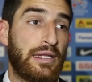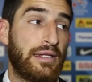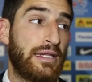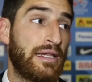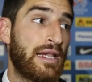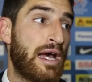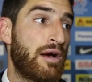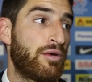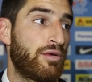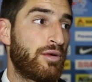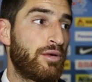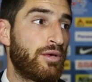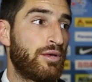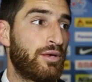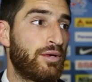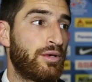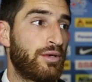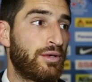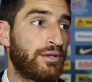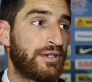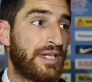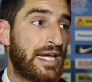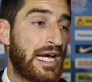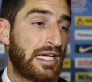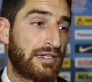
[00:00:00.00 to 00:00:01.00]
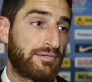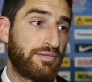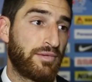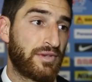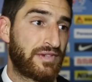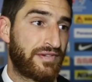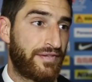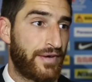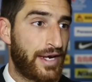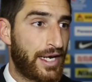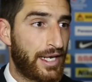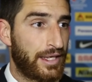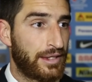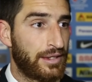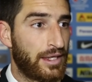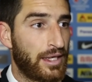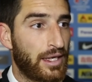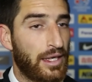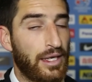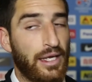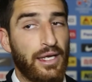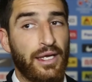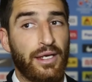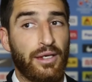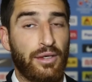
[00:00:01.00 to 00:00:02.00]
now the atmosphere in
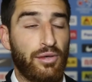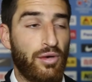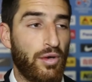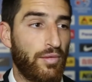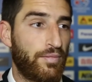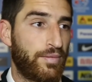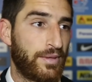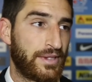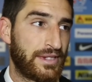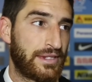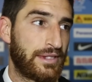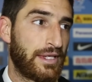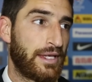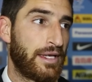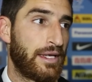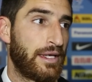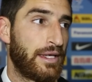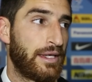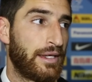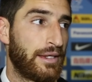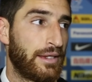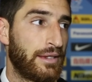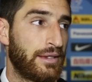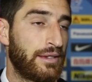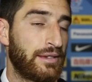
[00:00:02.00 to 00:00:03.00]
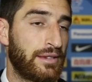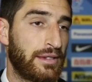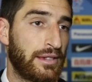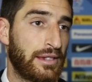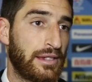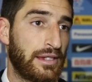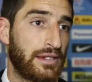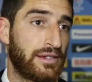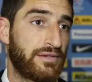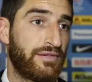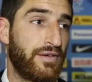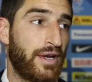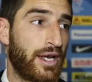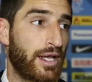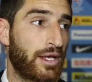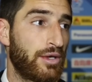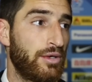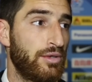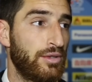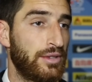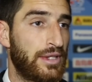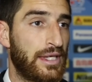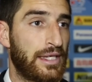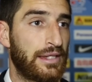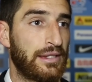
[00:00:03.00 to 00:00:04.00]
the group is very
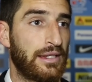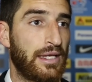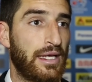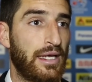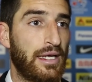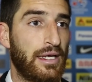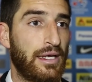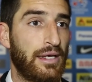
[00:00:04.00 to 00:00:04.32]
good, and